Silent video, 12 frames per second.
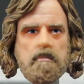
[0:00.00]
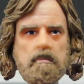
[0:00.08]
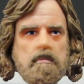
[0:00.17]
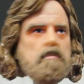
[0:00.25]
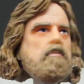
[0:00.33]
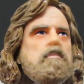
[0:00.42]

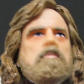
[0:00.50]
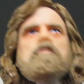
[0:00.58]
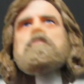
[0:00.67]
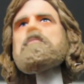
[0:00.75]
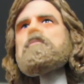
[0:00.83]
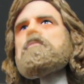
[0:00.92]
Looks pretty
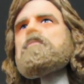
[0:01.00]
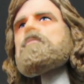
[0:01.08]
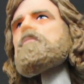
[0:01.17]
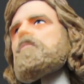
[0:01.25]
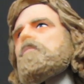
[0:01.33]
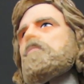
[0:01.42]
cool.
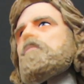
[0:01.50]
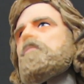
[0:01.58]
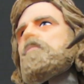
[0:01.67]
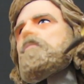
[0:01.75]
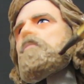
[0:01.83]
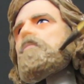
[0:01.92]
Now I'm going to
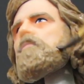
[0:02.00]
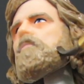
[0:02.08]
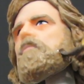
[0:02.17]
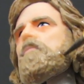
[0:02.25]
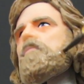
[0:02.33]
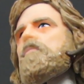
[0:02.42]
add a little bit
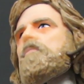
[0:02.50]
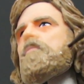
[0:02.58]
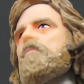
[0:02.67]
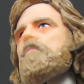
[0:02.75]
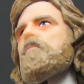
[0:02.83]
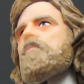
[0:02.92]
on the
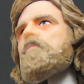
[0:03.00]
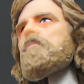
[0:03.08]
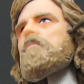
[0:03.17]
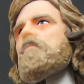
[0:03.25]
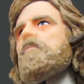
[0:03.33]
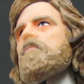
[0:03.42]
beard.
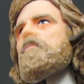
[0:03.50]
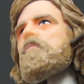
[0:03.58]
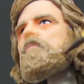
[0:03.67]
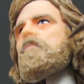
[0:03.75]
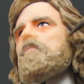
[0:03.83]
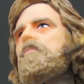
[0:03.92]

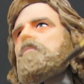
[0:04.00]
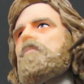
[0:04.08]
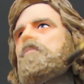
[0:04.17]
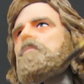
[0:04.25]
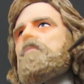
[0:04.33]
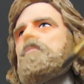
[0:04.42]

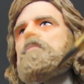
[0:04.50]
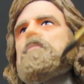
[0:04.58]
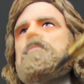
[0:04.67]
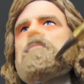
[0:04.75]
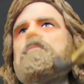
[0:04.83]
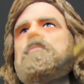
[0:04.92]
Just
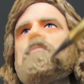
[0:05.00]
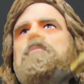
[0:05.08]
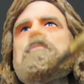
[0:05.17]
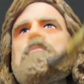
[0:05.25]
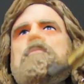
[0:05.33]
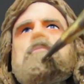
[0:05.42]
spread it a little
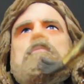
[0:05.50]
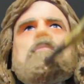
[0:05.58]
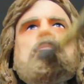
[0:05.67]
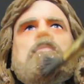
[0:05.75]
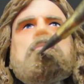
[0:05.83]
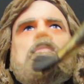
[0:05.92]
bit, just
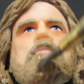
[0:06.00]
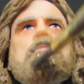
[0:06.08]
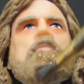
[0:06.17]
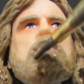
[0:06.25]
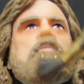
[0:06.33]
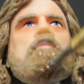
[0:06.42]
to give it a little
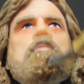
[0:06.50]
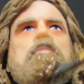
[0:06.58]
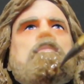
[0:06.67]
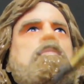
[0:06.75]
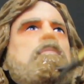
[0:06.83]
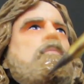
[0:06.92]
bit more color,